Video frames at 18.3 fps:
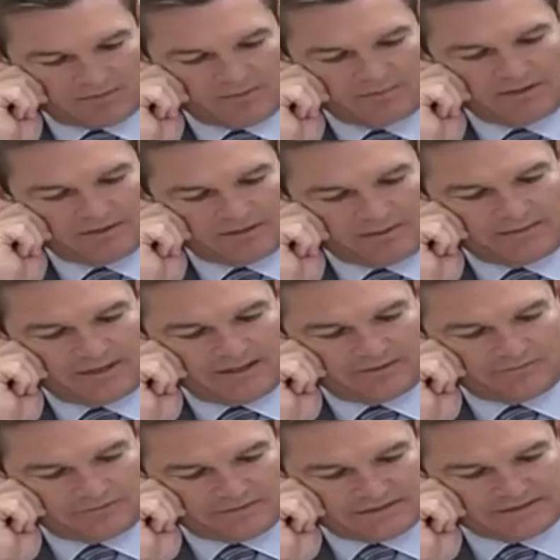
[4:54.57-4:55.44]
Let
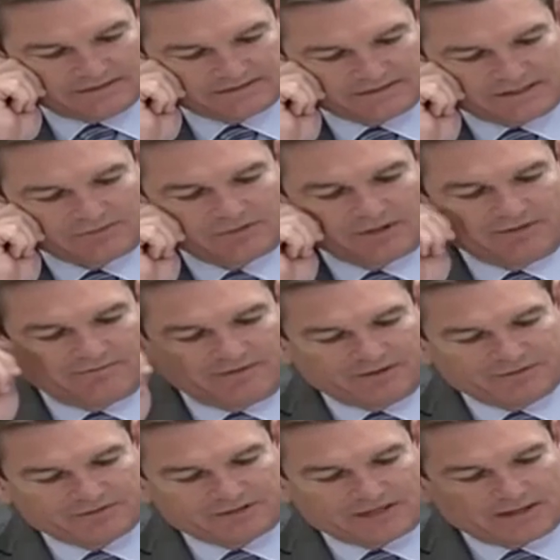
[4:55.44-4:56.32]
me end with this. Secretary
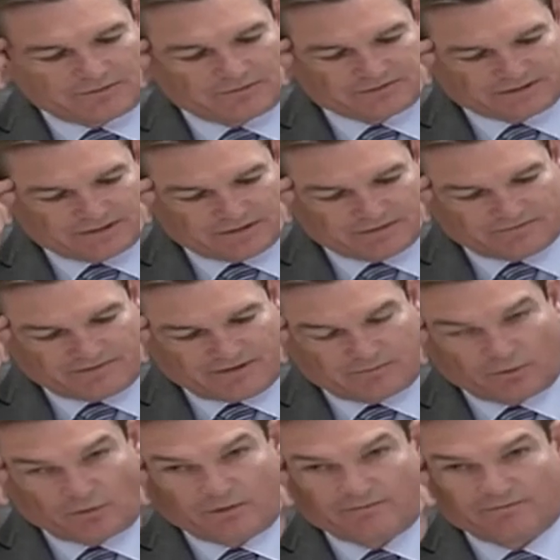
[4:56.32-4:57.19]
Vilsack was here
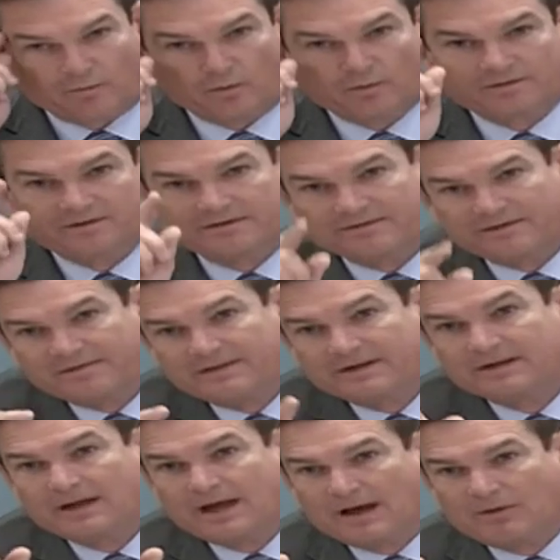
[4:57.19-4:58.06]
February
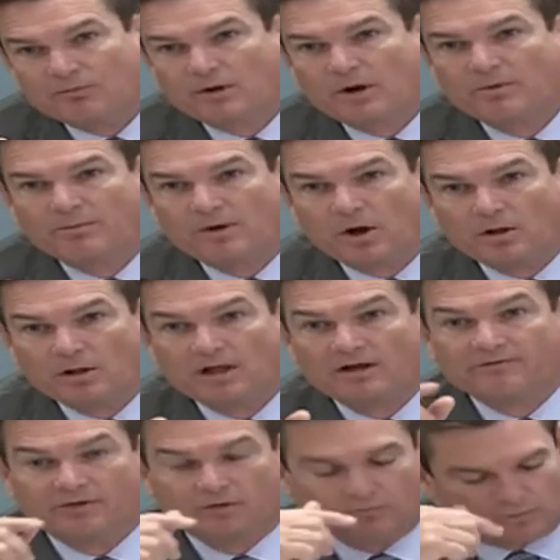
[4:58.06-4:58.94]
14th. I would hope
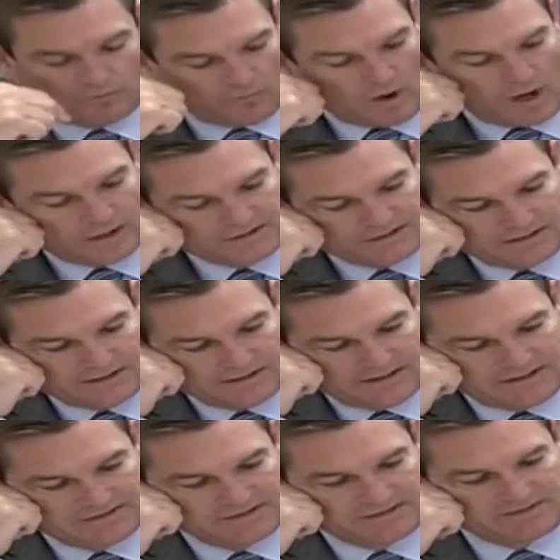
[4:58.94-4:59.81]
all of you would watch it.
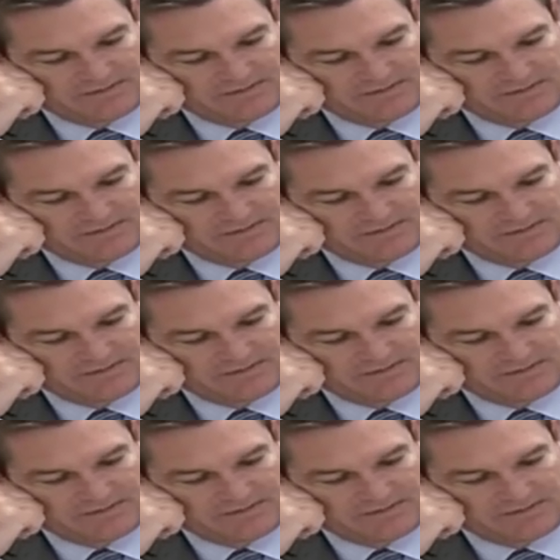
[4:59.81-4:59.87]
He says